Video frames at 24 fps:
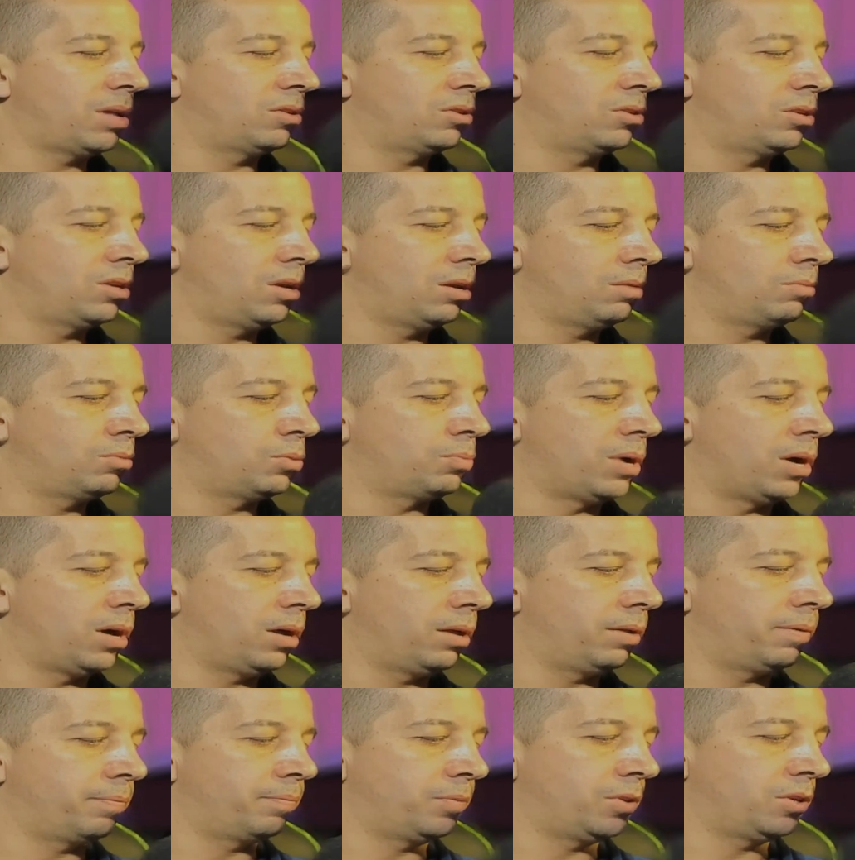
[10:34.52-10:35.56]
the same
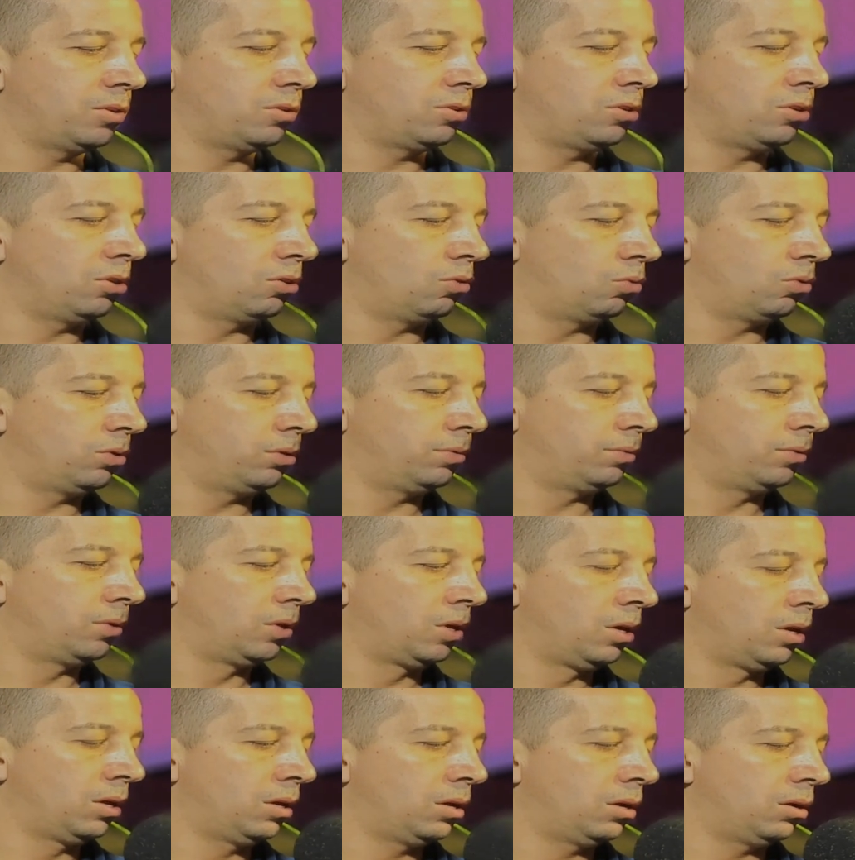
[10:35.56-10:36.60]
spot as the other one.
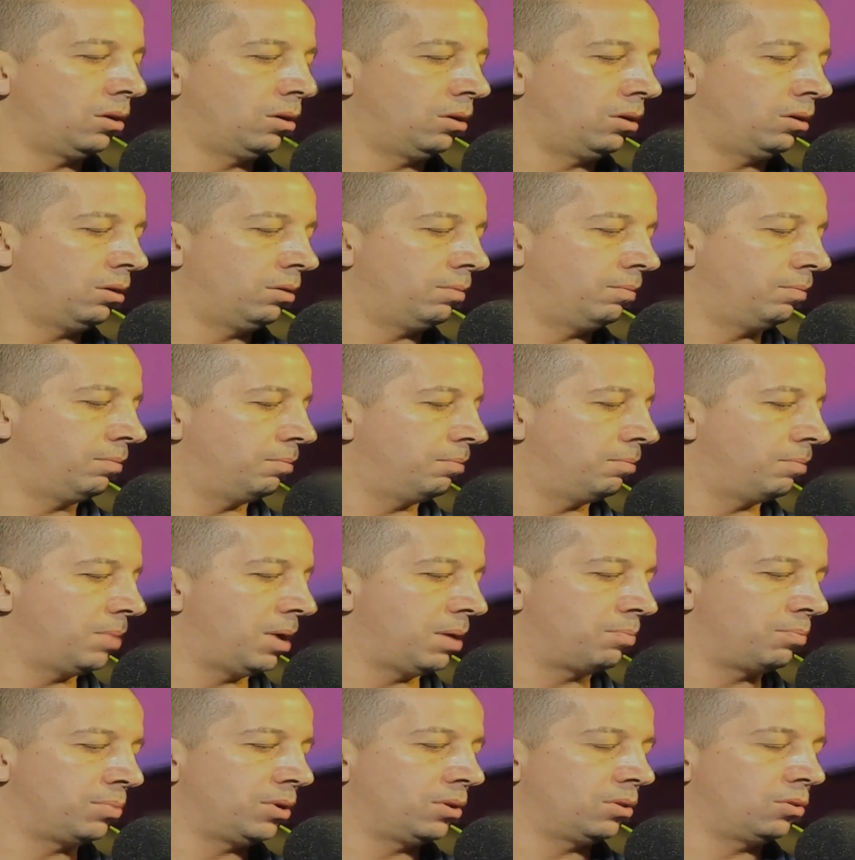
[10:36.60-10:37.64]

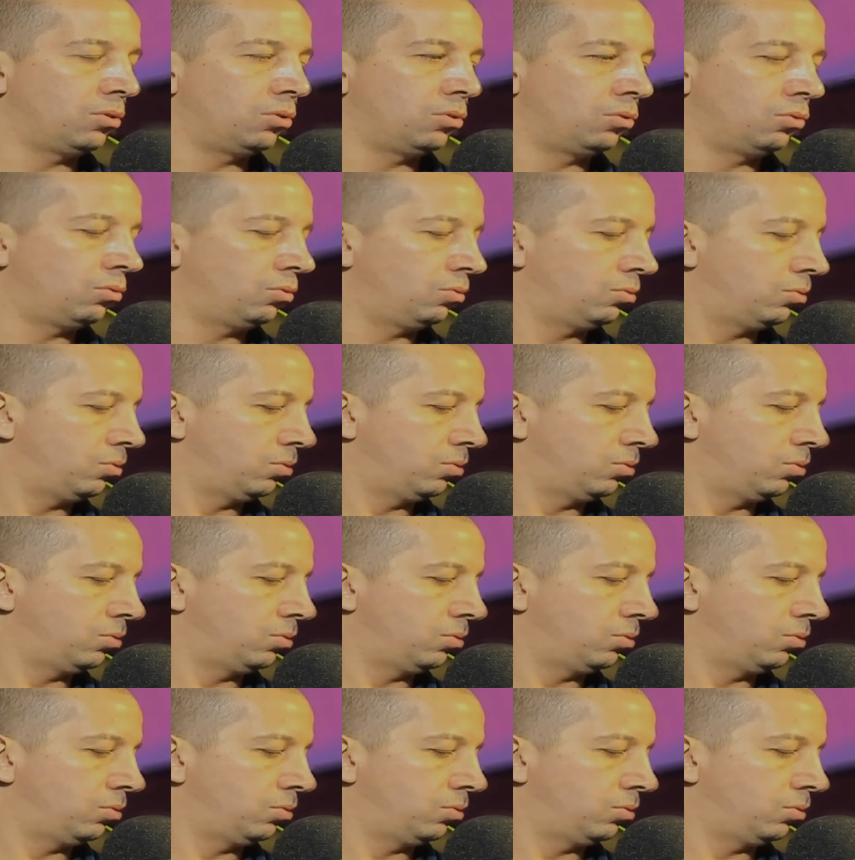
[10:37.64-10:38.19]
Might be a little,